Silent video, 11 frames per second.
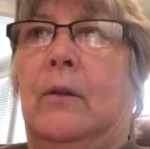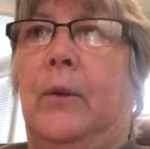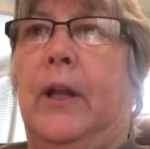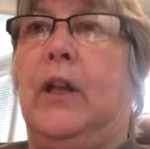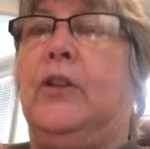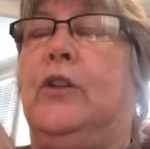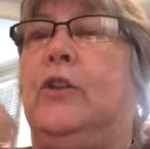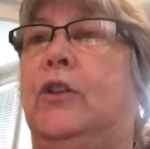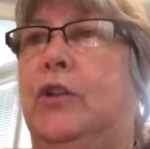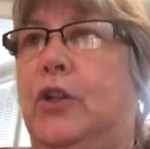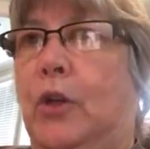We can
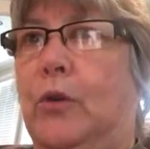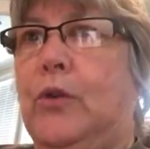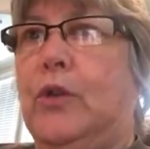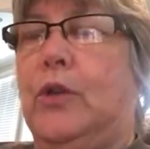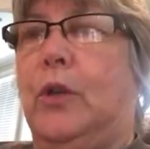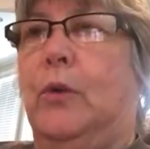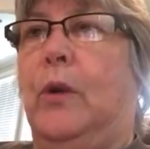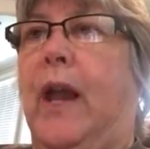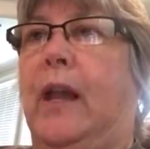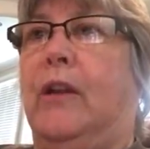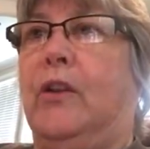choose to
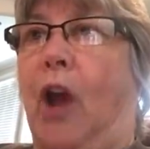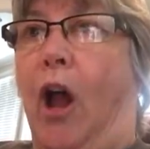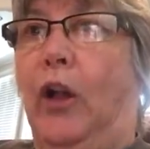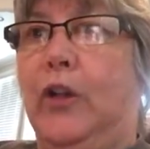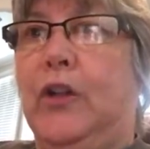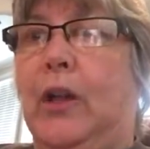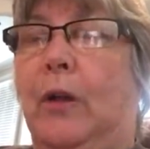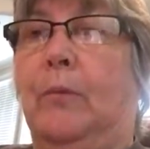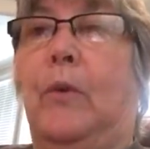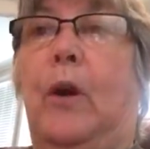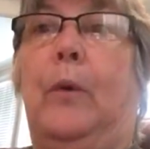acknowledge
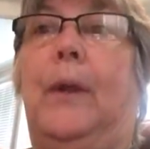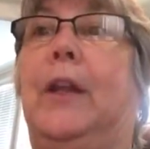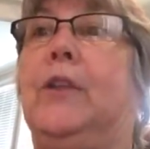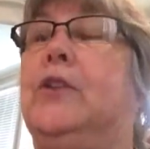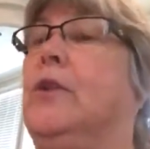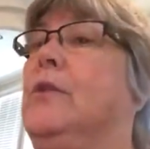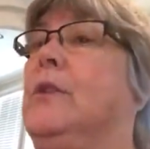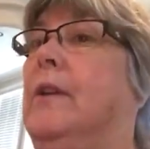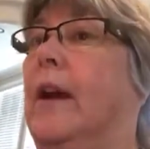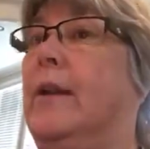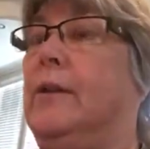him or we can choose
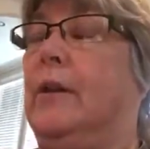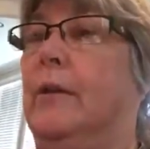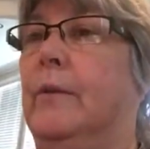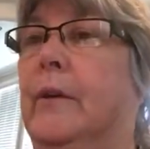not to.